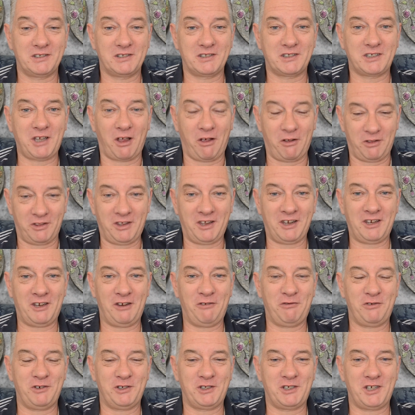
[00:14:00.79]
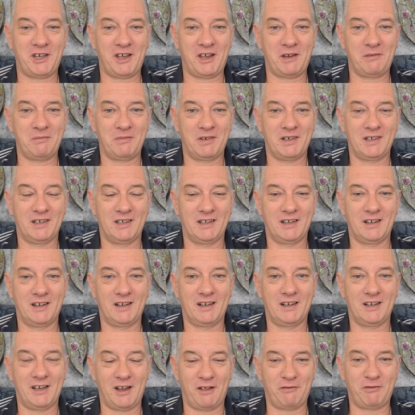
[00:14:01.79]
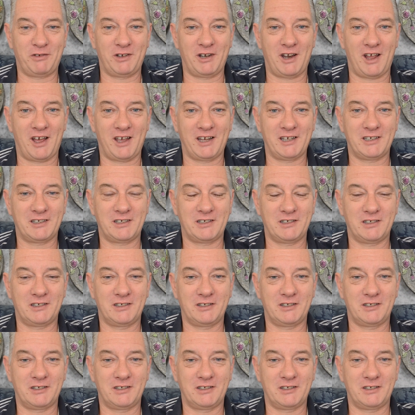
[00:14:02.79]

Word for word: So I thank you for your time. Love and light.